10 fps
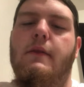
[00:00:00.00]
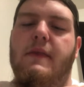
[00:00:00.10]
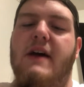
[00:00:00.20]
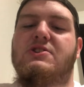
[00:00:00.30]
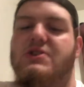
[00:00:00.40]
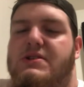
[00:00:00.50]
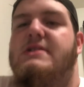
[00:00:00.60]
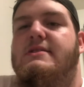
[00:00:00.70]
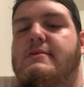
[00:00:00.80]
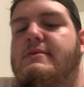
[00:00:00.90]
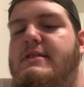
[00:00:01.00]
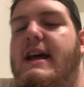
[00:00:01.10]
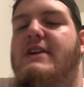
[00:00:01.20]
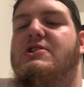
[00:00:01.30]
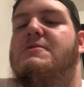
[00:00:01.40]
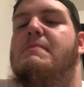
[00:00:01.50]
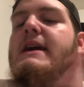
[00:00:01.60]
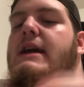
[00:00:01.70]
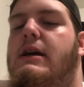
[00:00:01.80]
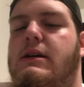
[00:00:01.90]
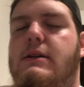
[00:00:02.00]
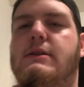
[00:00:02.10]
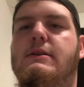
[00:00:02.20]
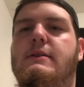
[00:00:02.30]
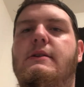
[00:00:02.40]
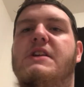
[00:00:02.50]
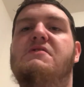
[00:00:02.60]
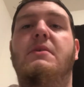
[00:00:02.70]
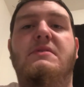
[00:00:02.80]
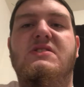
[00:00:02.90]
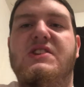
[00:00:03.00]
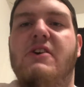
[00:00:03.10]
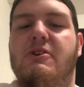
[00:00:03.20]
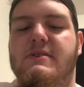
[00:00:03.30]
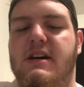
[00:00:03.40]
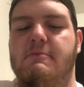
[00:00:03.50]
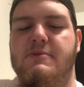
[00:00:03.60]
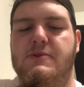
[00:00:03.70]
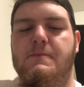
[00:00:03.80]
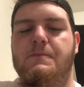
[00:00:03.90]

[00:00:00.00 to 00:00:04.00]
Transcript: that's just me living up to stereotypes.